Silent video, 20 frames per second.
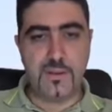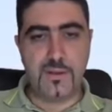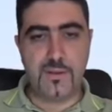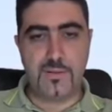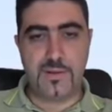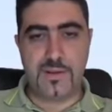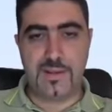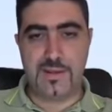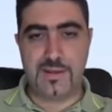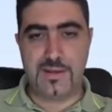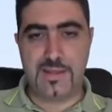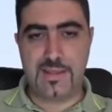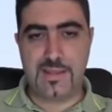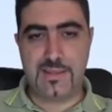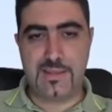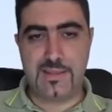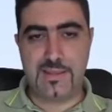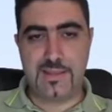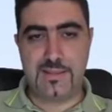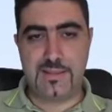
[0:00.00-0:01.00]
Okay,
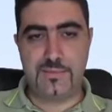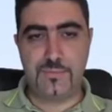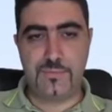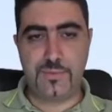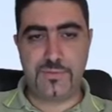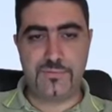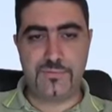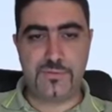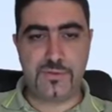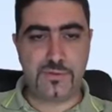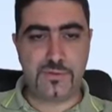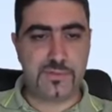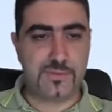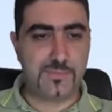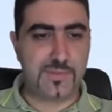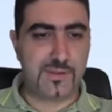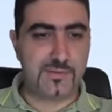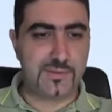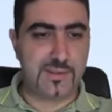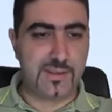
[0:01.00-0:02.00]
now, and we've talked
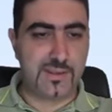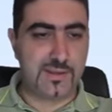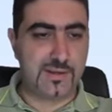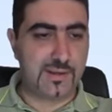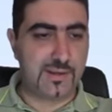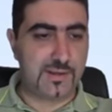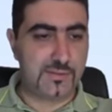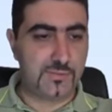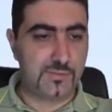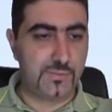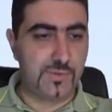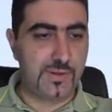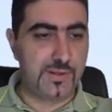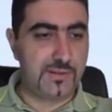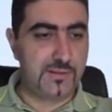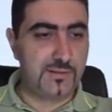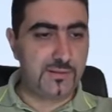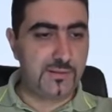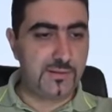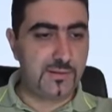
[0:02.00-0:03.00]
about that as
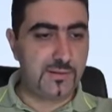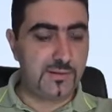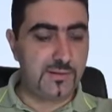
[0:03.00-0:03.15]
well.